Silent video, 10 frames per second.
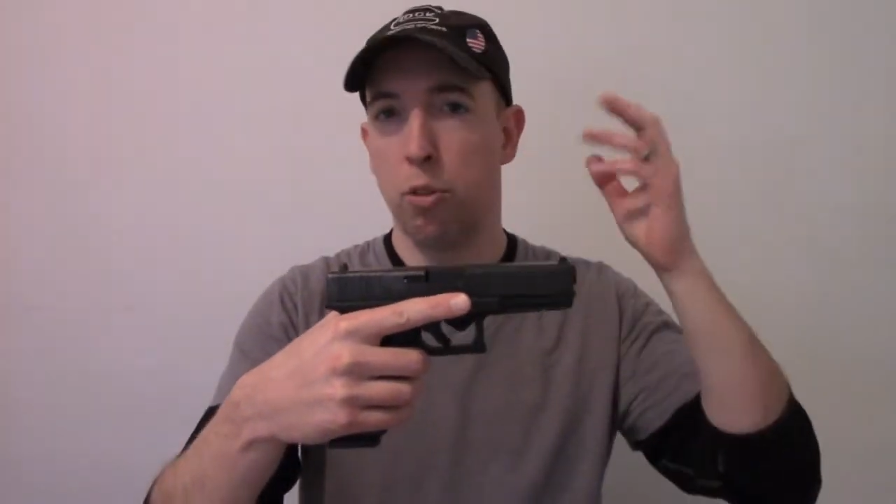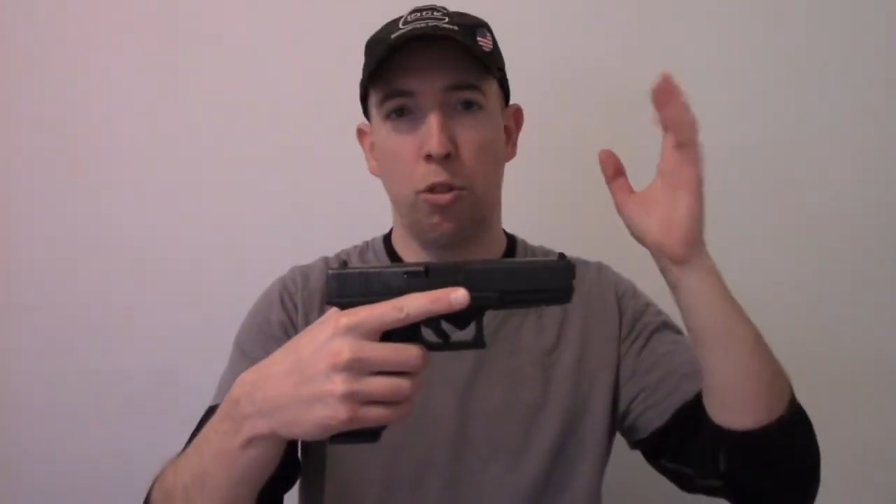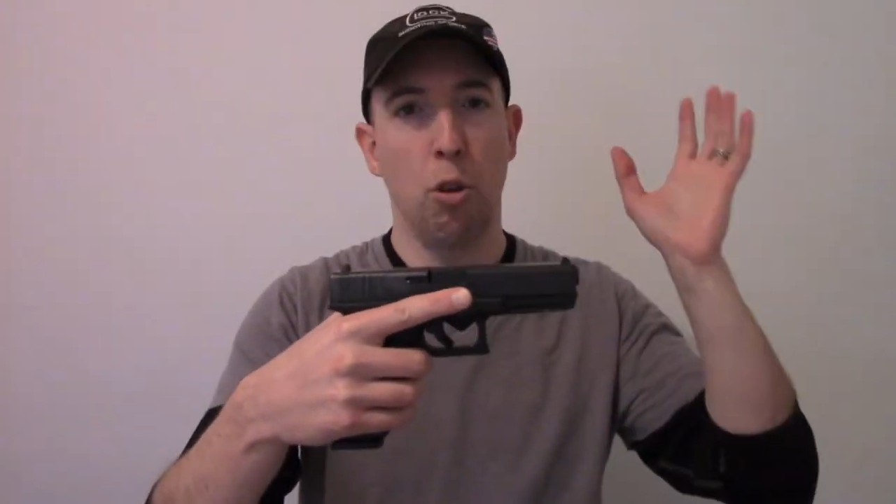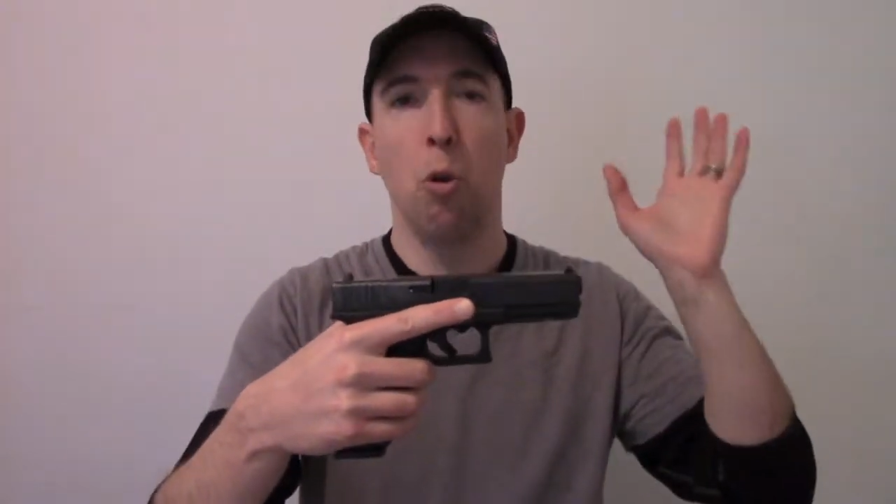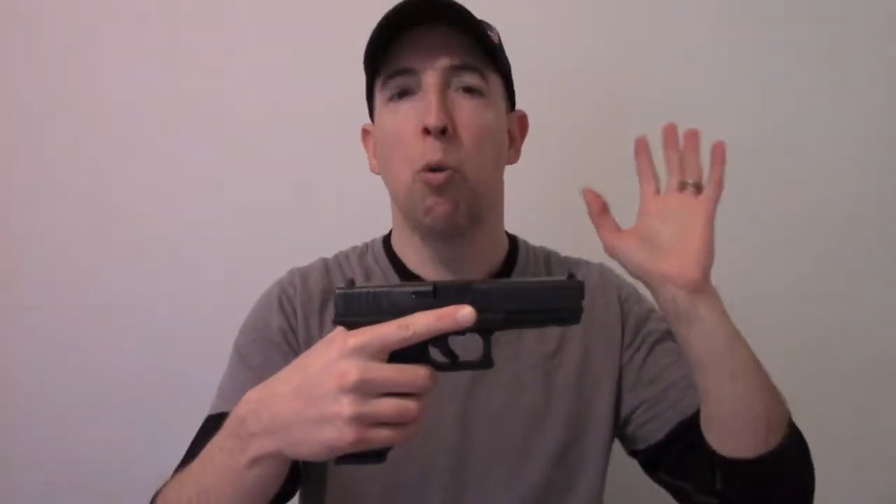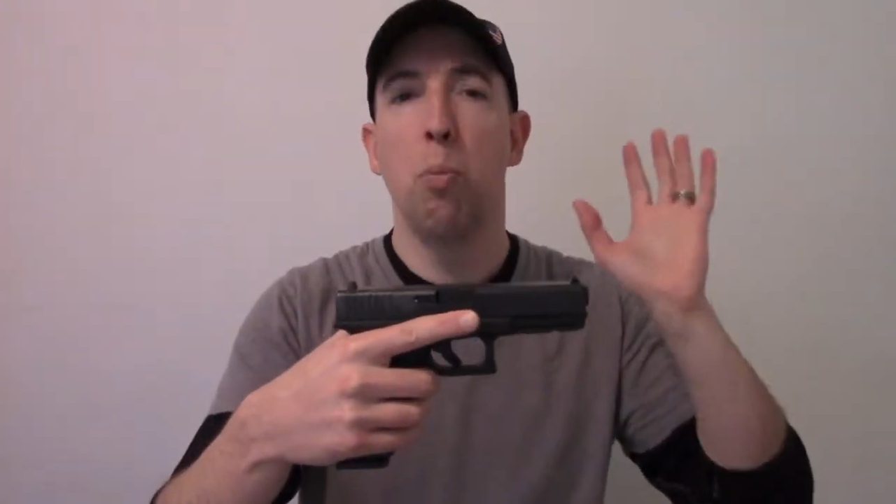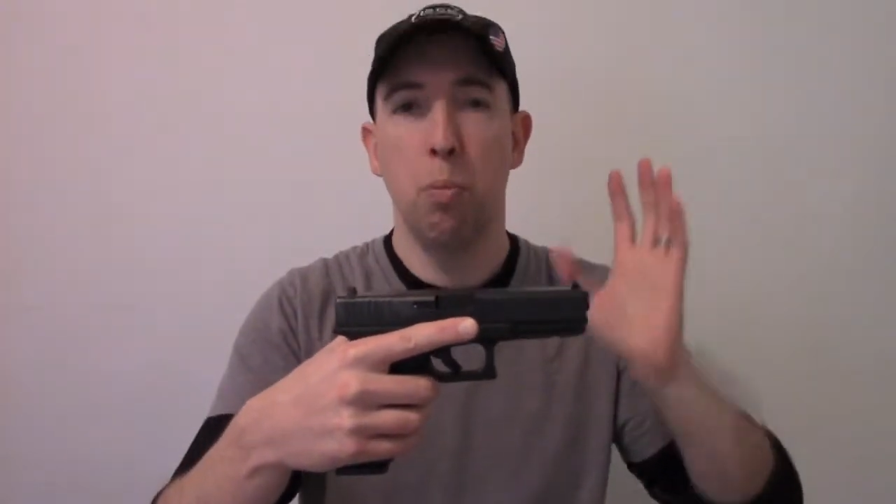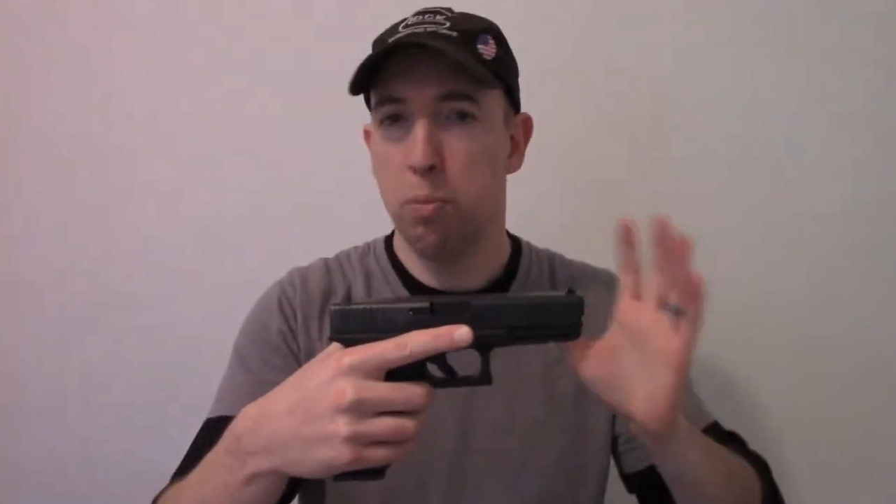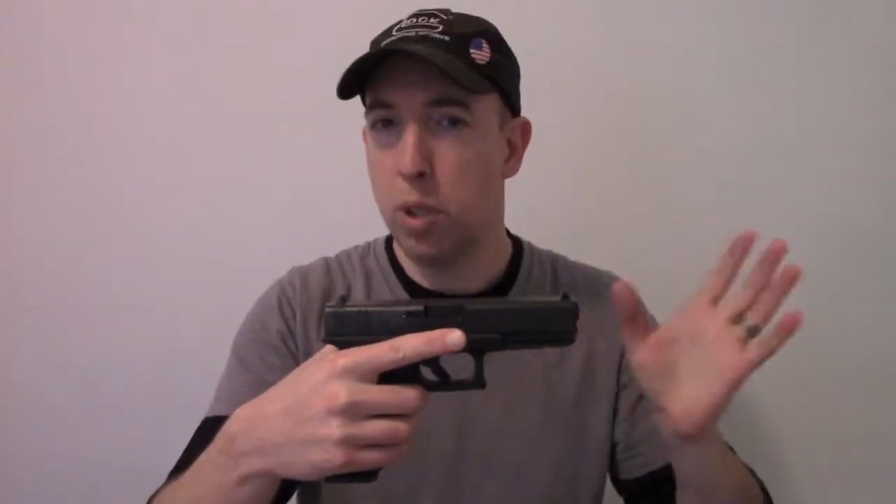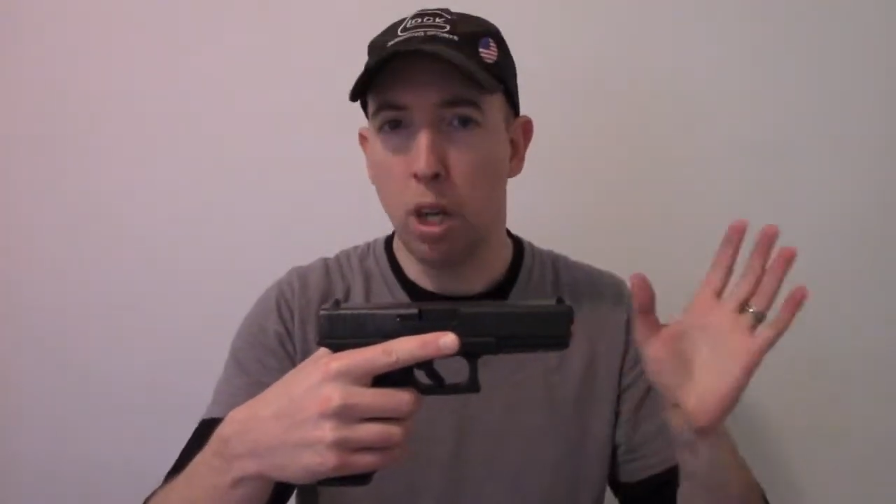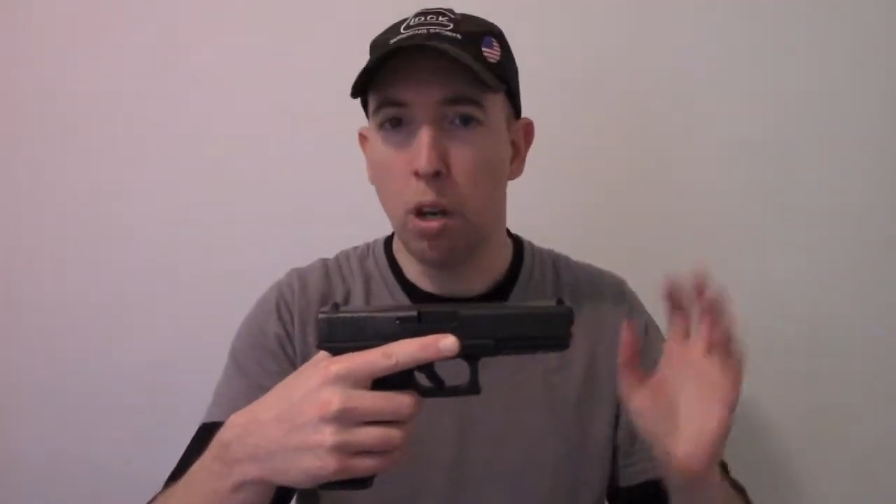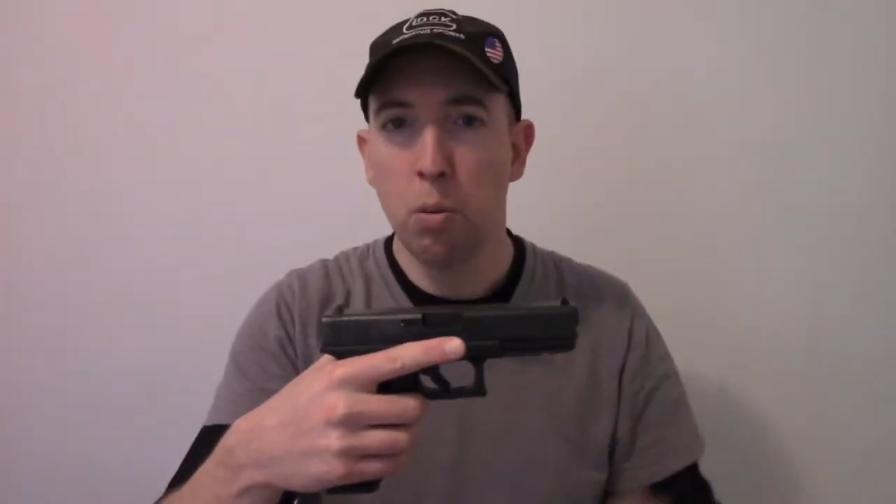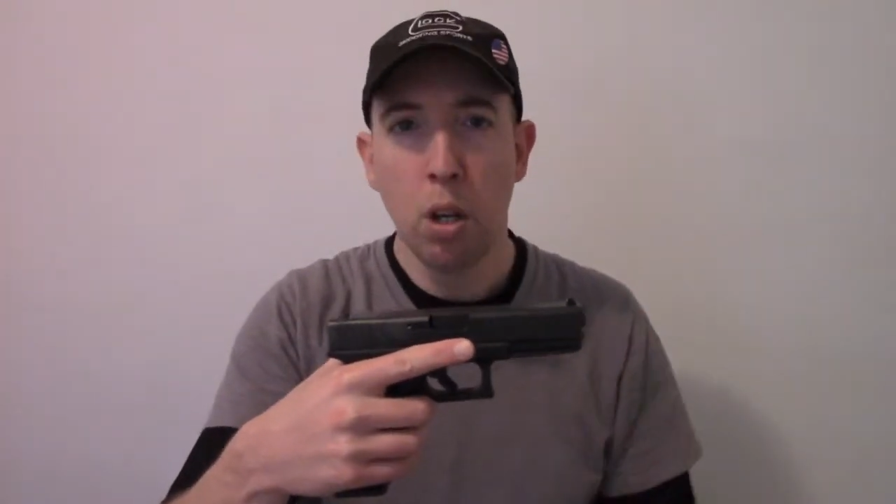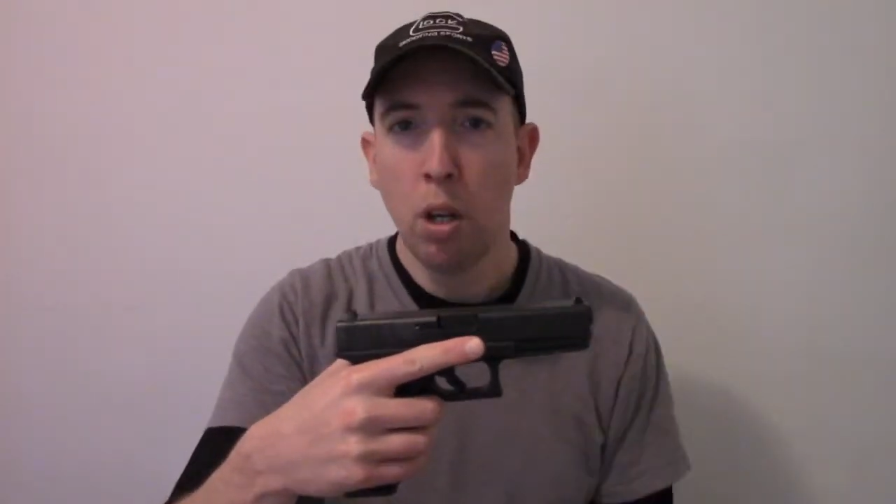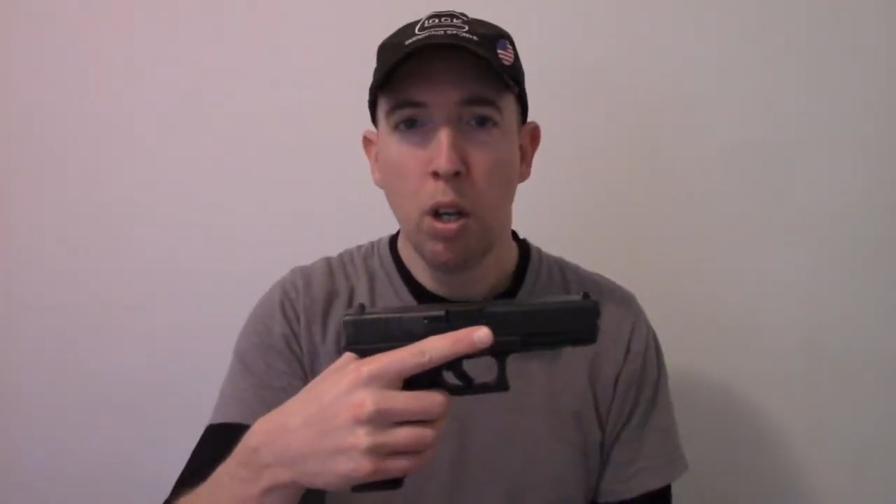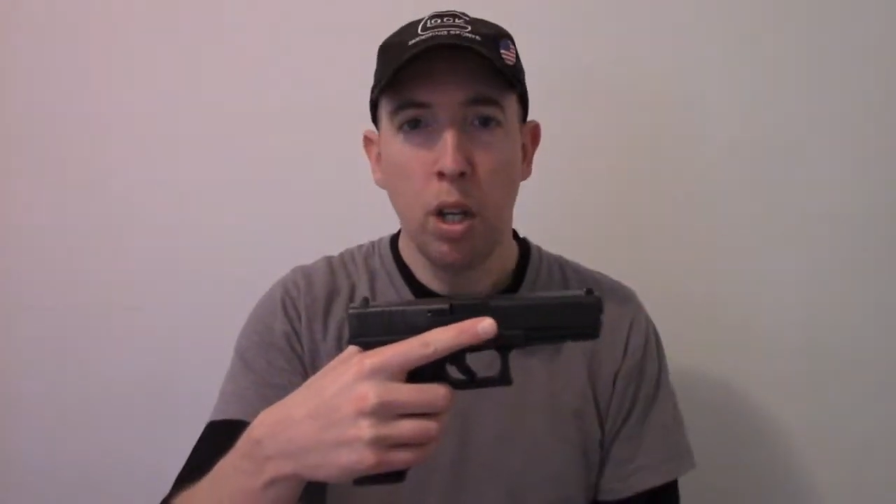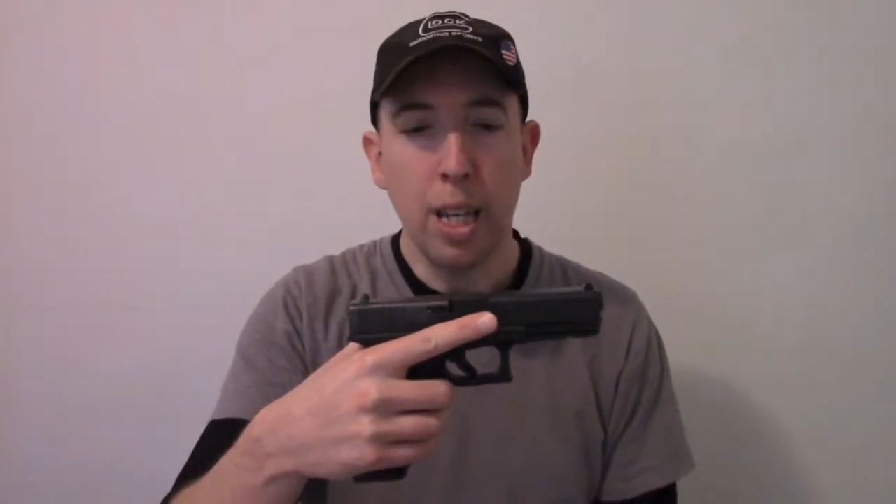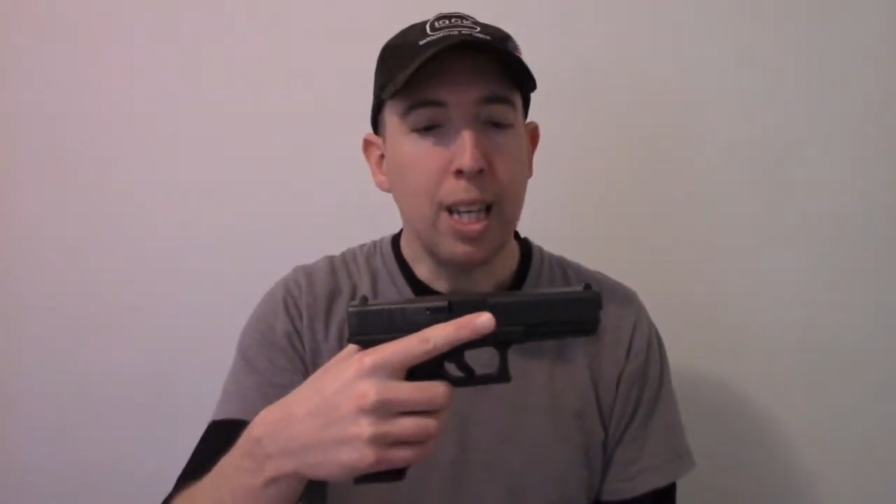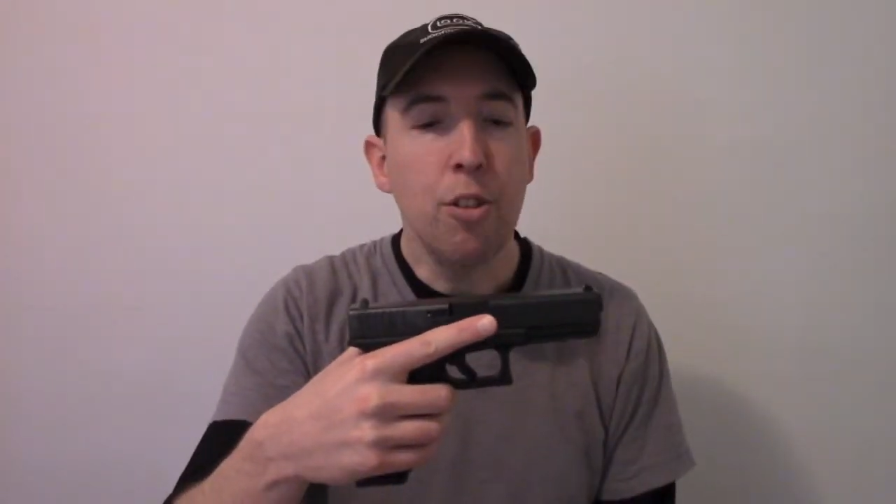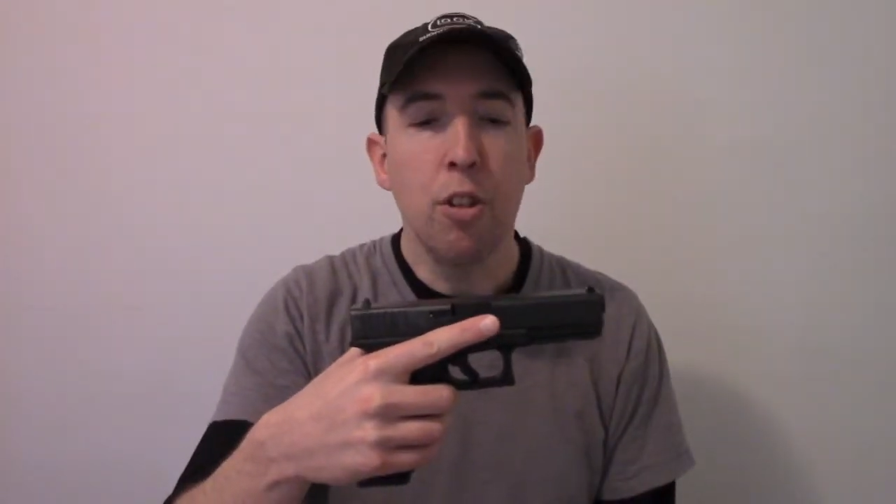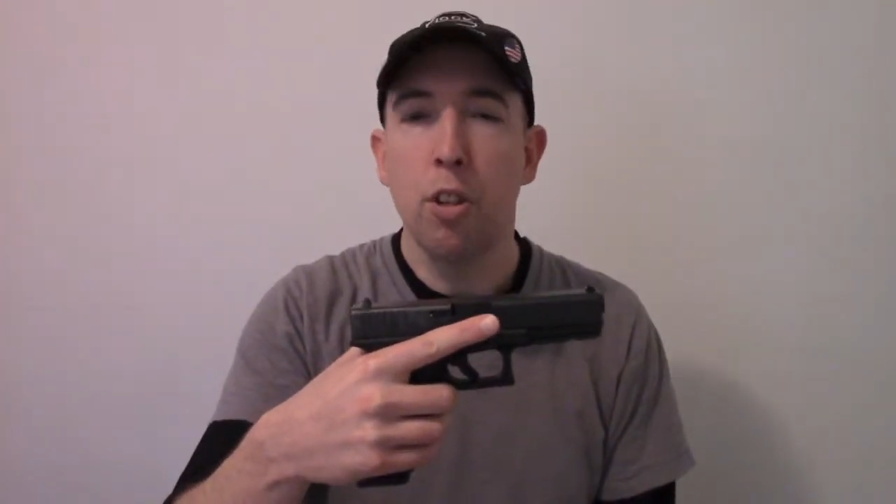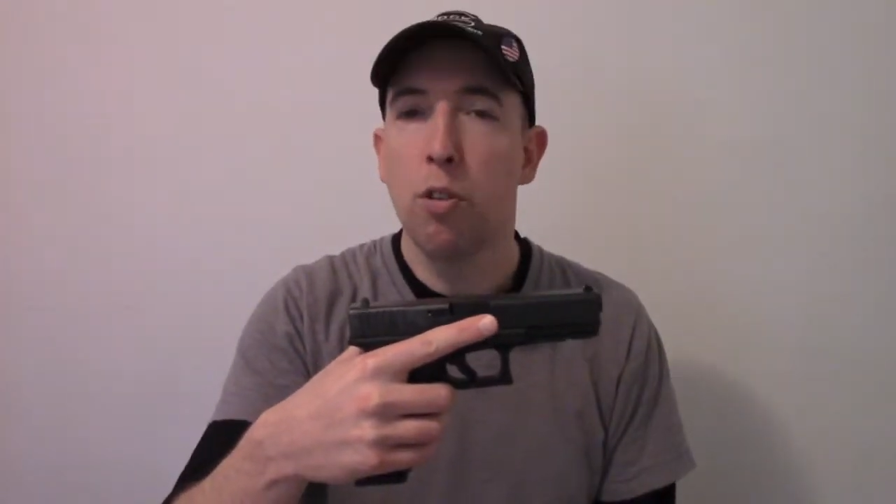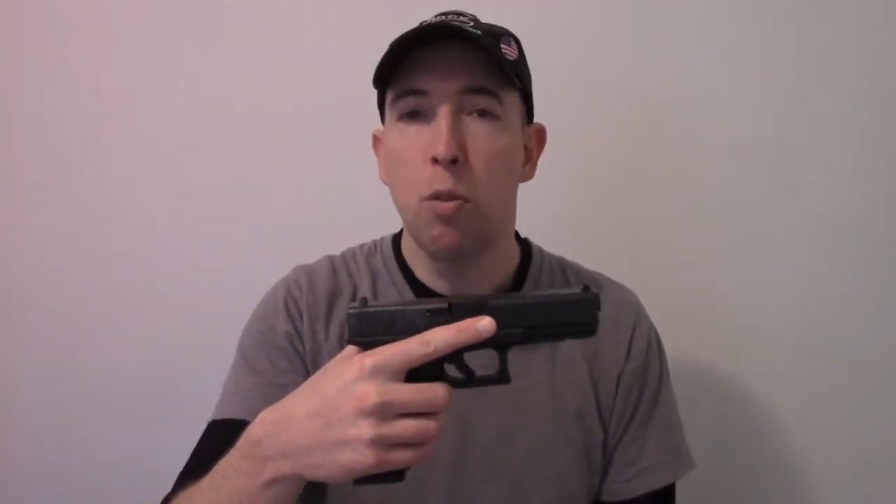so, easy to